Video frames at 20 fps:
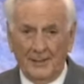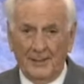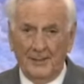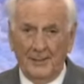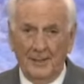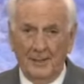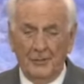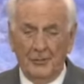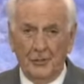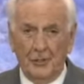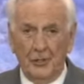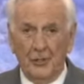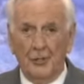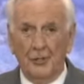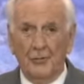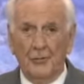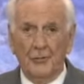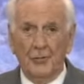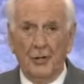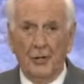that's the
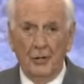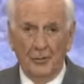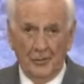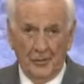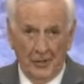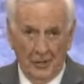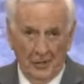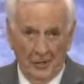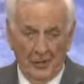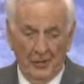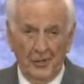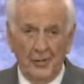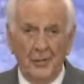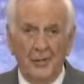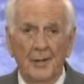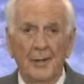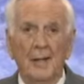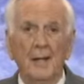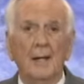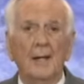church on
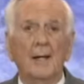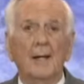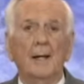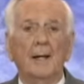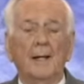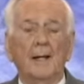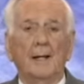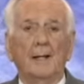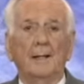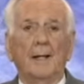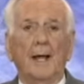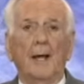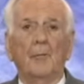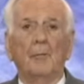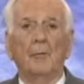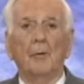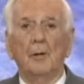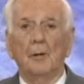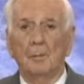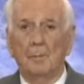earth
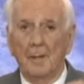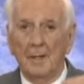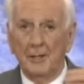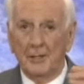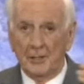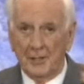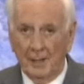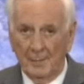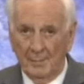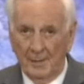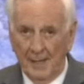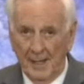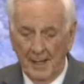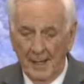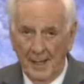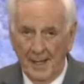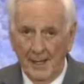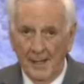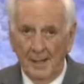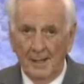that will be
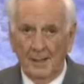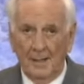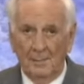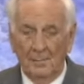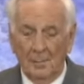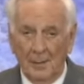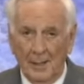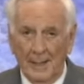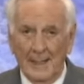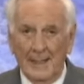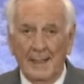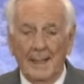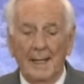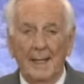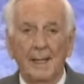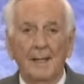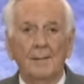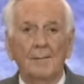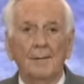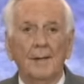someday
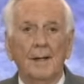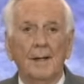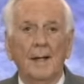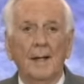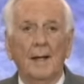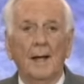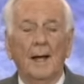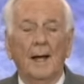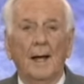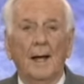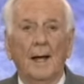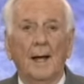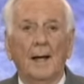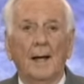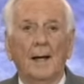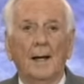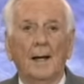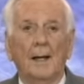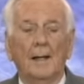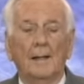completely
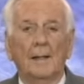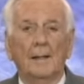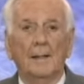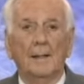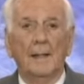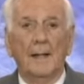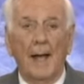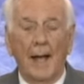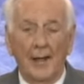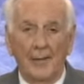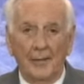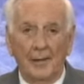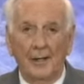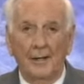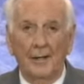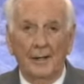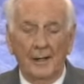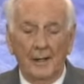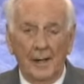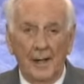uh,
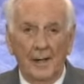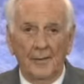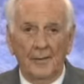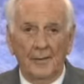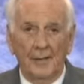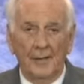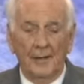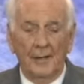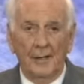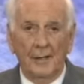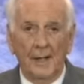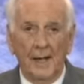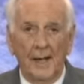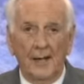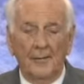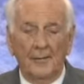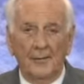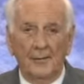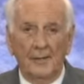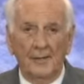gathering, gather,
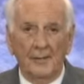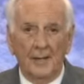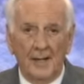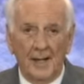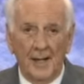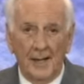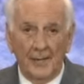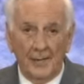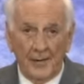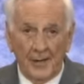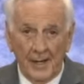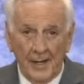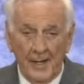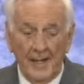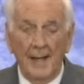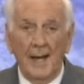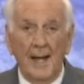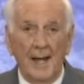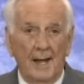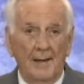gathering together
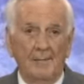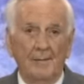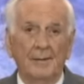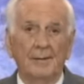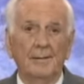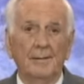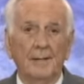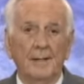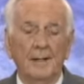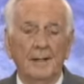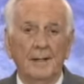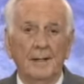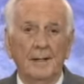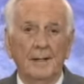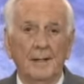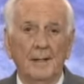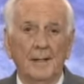in heaven.